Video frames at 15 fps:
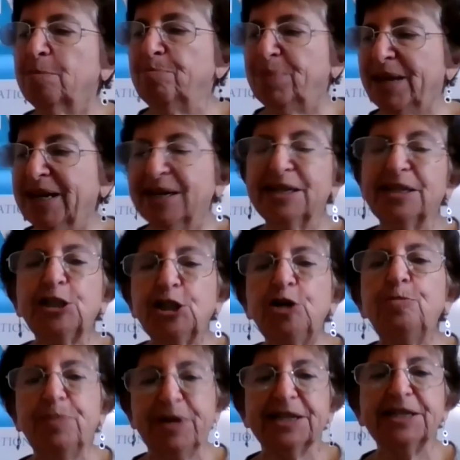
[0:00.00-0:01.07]
the two
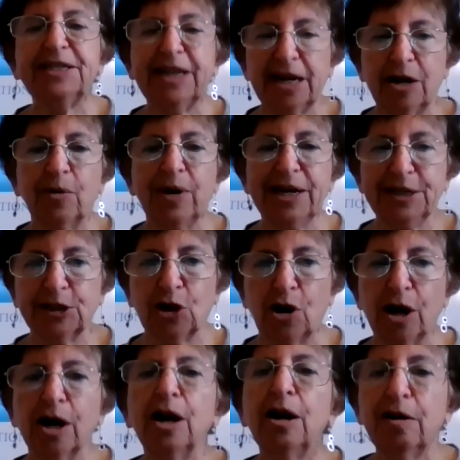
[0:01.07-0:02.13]
biggest takeaways are